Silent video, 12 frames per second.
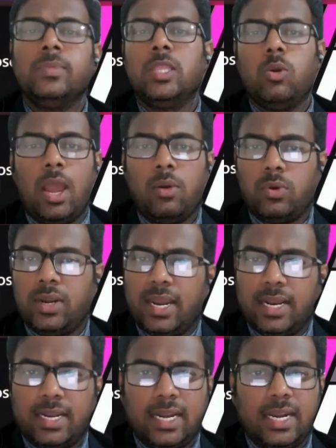you have to
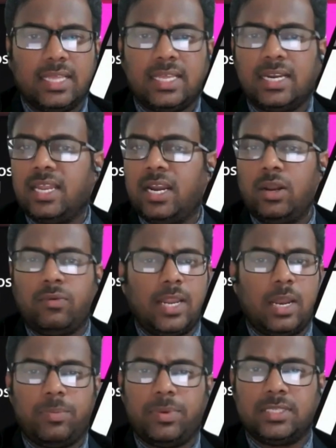deduct TDS at the rate of
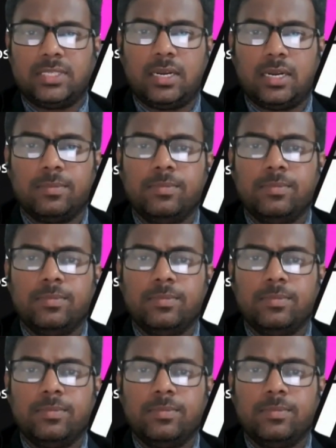10%.